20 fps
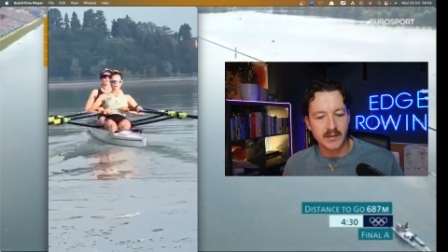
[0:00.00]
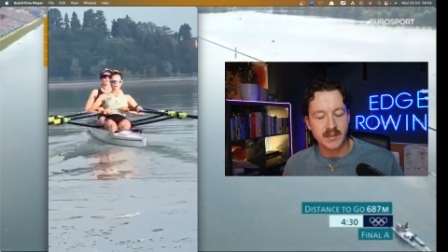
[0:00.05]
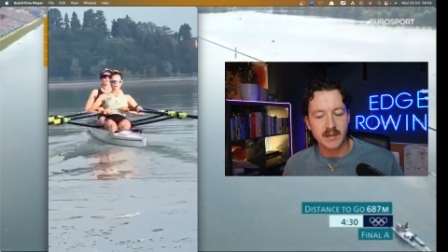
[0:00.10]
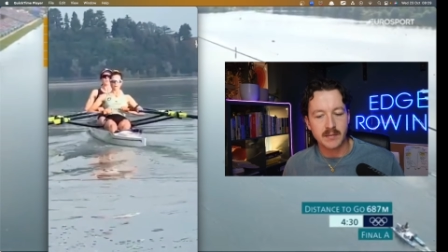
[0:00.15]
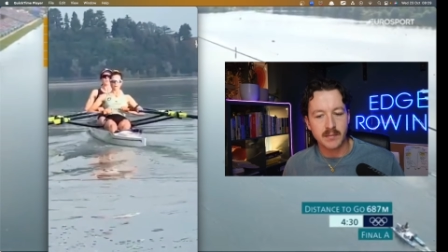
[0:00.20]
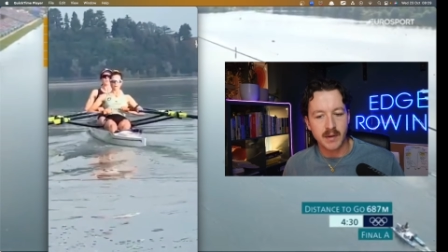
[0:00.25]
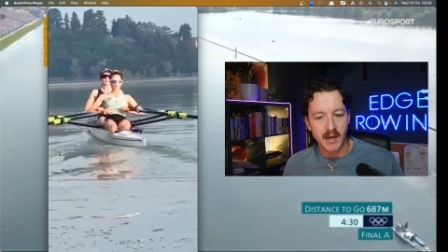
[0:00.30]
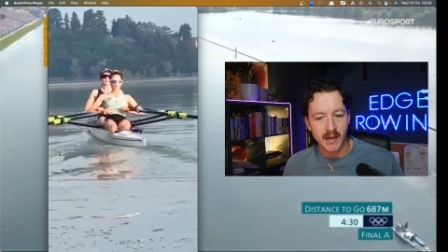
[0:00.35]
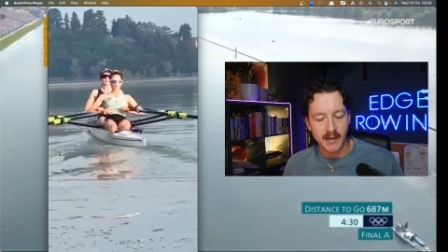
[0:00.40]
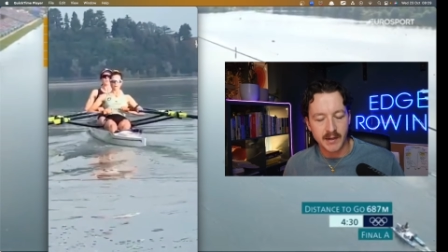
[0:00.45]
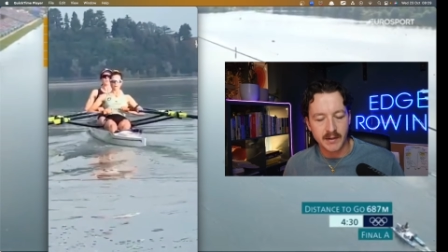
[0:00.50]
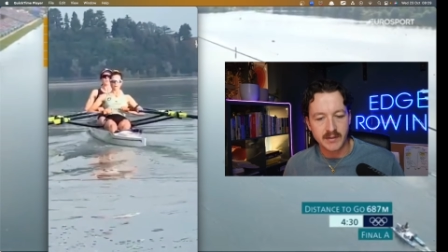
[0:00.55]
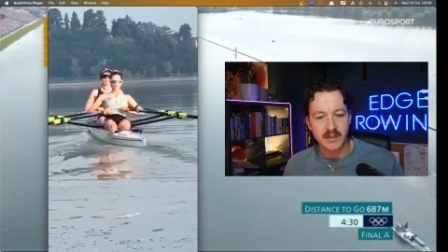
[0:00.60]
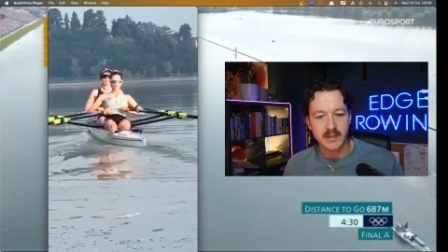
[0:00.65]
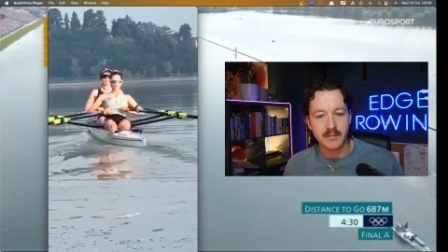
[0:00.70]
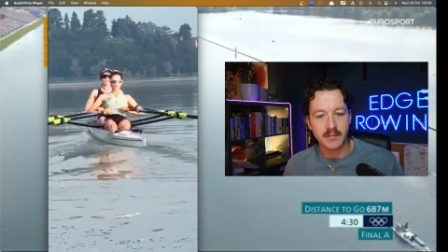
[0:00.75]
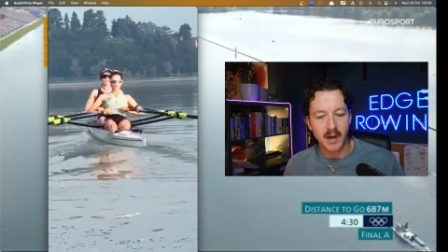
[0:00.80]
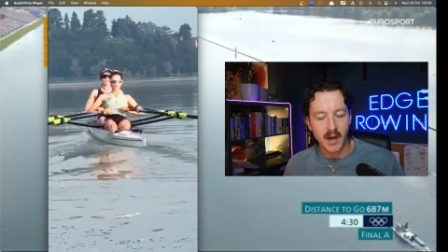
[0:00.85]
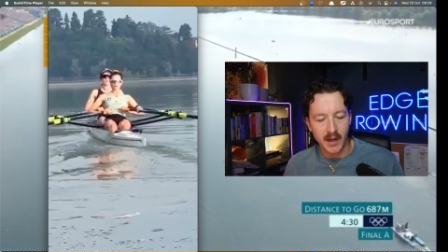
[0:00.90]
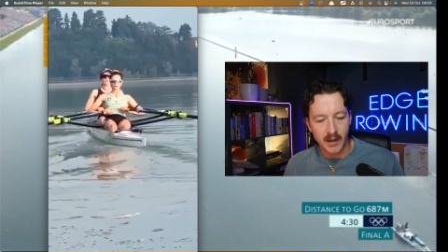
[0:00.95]
and miles
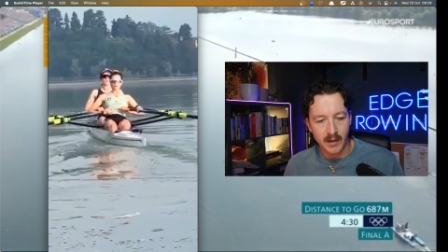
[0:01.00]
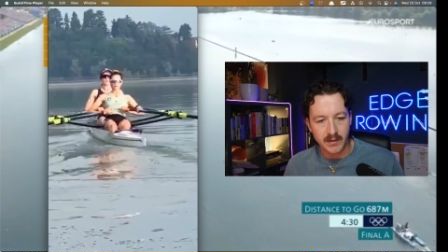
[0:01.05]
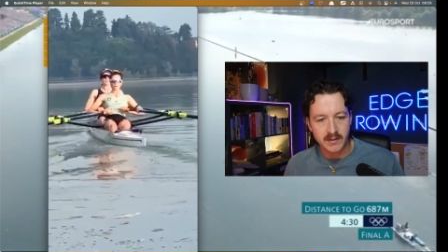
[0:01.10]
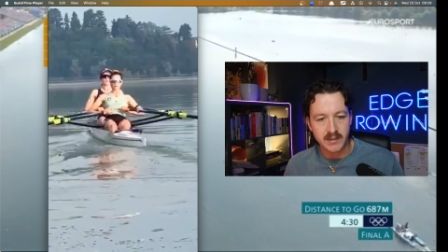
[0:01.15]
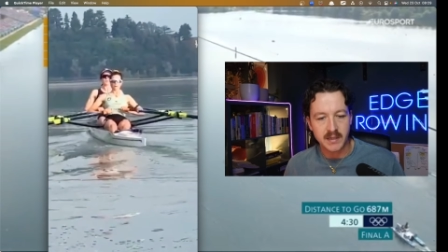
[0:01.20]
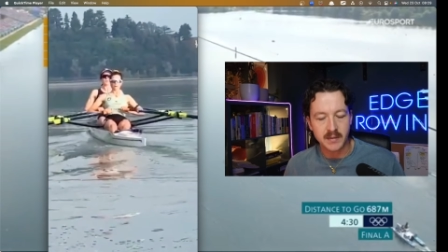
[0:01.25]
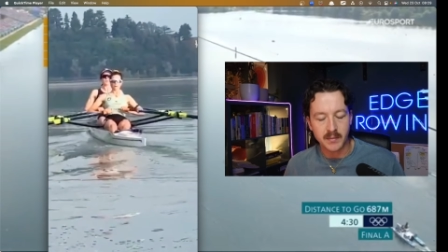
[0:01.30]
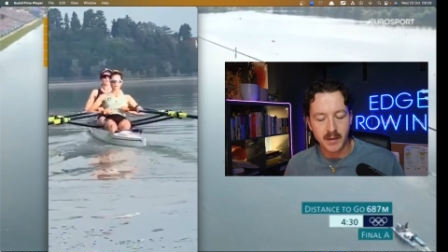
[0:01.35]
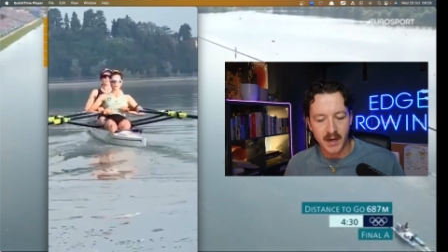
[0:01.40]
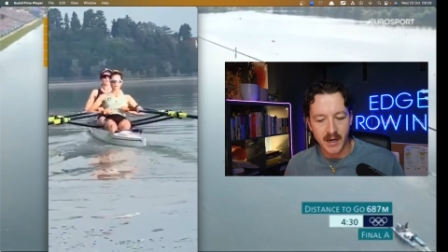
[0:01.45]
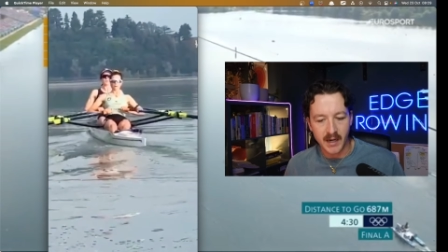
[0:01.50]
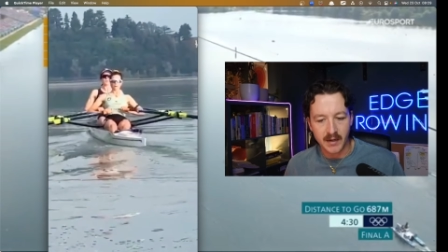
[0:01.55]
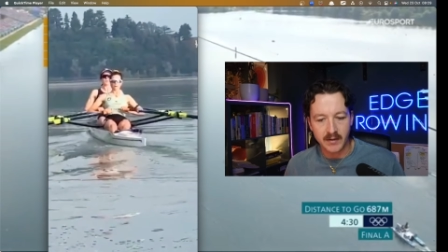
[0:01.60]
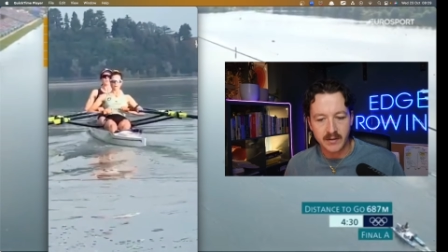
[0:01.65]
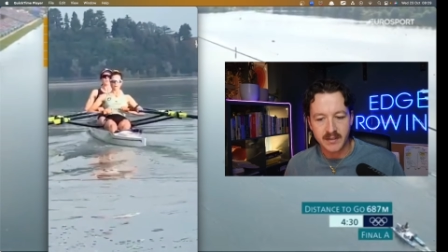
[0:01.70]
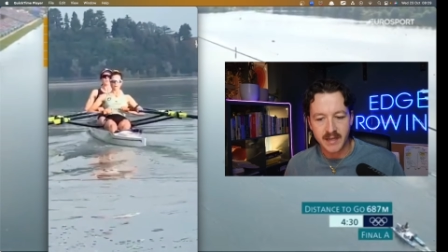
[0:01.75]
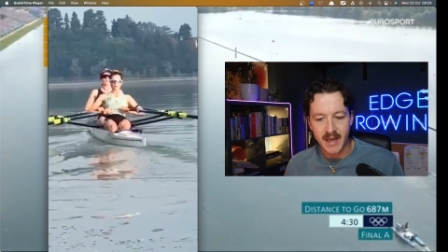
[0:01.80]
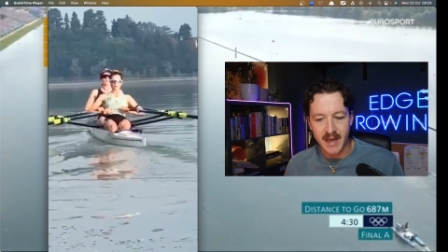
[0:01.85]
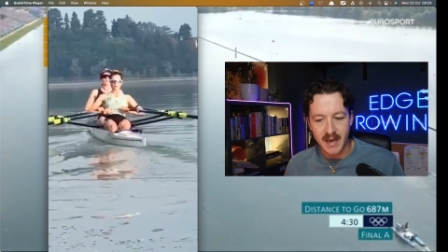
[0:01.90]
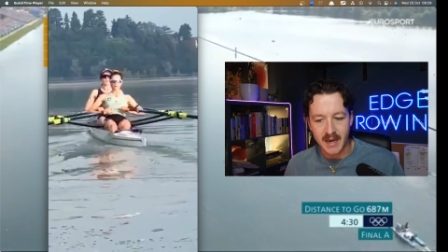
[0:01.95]
and miles and miles
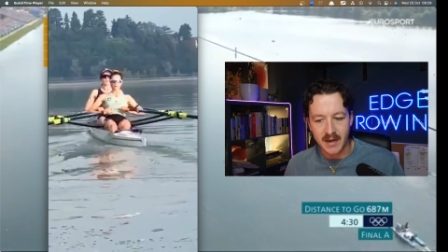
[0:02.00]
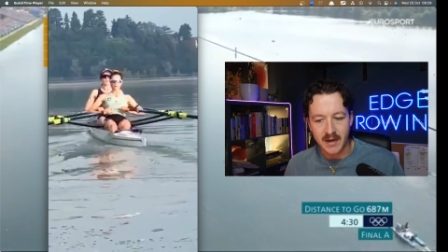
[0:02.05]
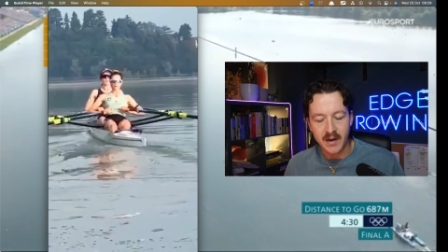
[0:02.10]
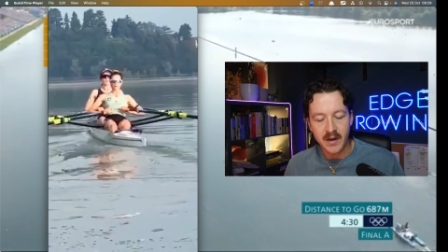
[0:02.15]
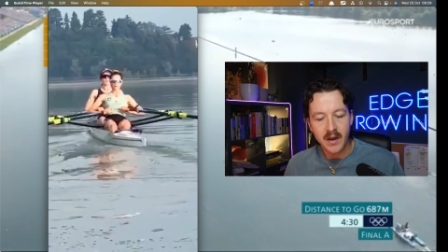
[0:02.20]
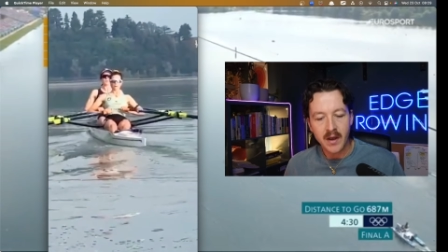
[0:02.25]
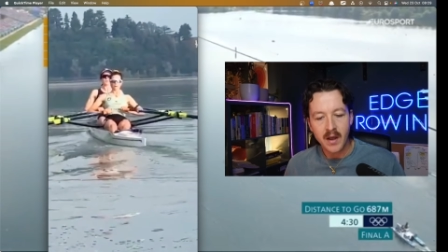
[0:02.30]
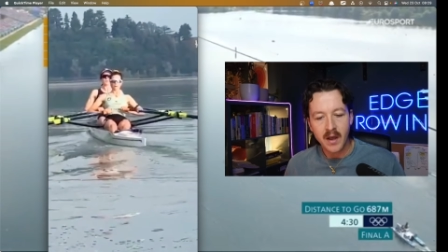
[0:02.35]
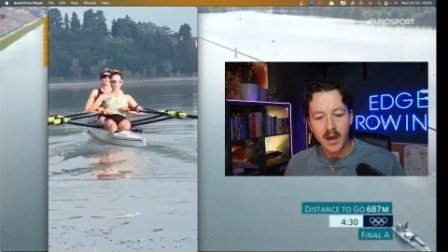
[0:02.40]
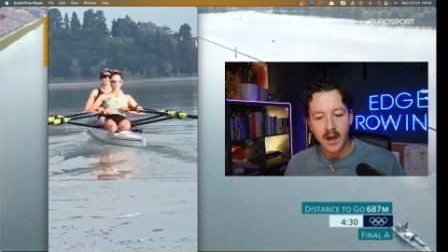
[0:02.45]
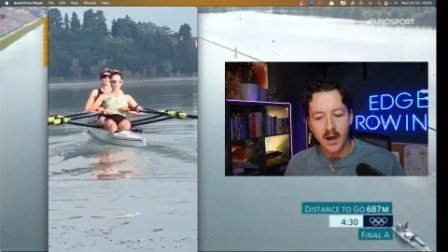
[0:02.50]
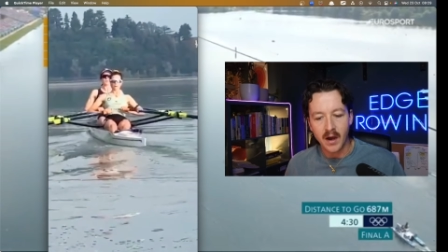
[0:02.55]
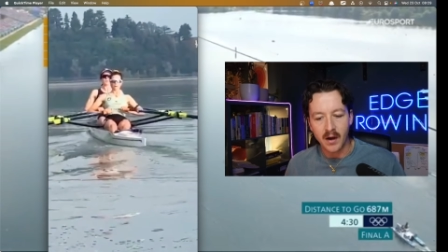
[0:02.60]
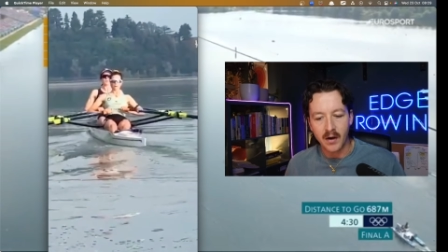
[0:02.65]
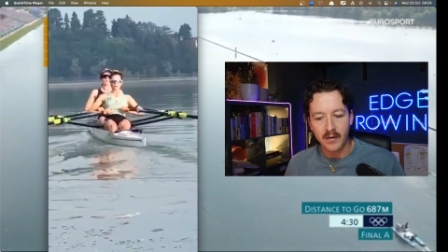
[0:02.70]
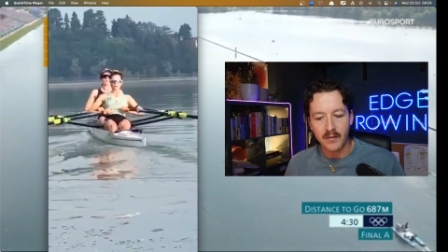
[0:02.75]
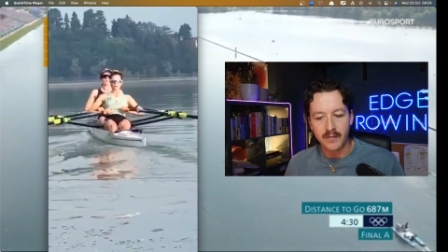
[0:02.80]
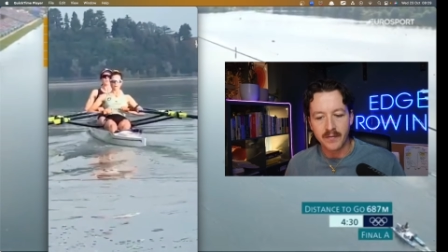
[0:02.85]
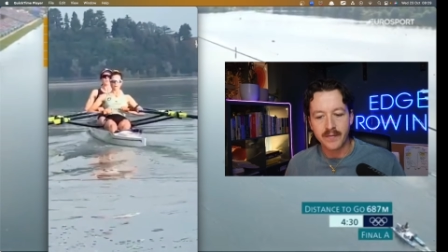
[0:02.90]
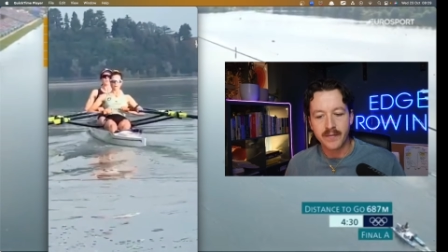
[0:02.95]
in
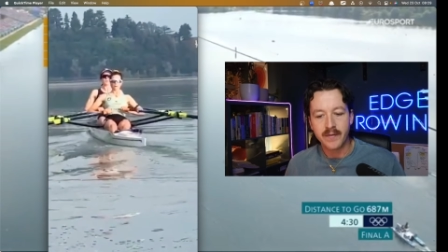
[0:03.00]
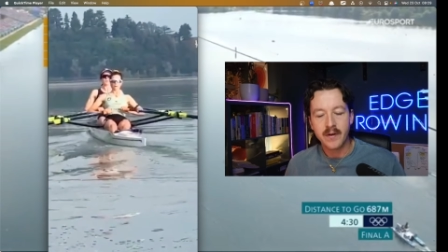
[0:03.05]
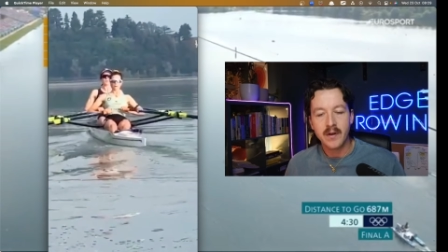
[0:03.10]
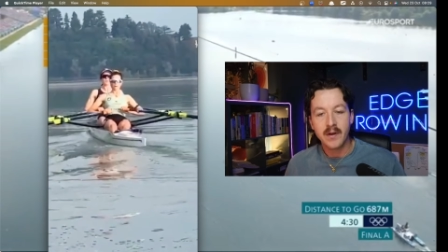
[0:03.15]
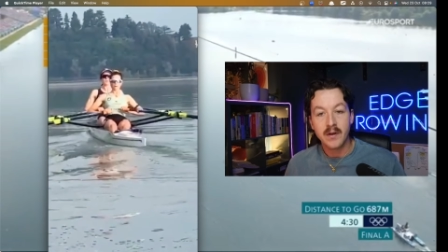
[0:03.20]
of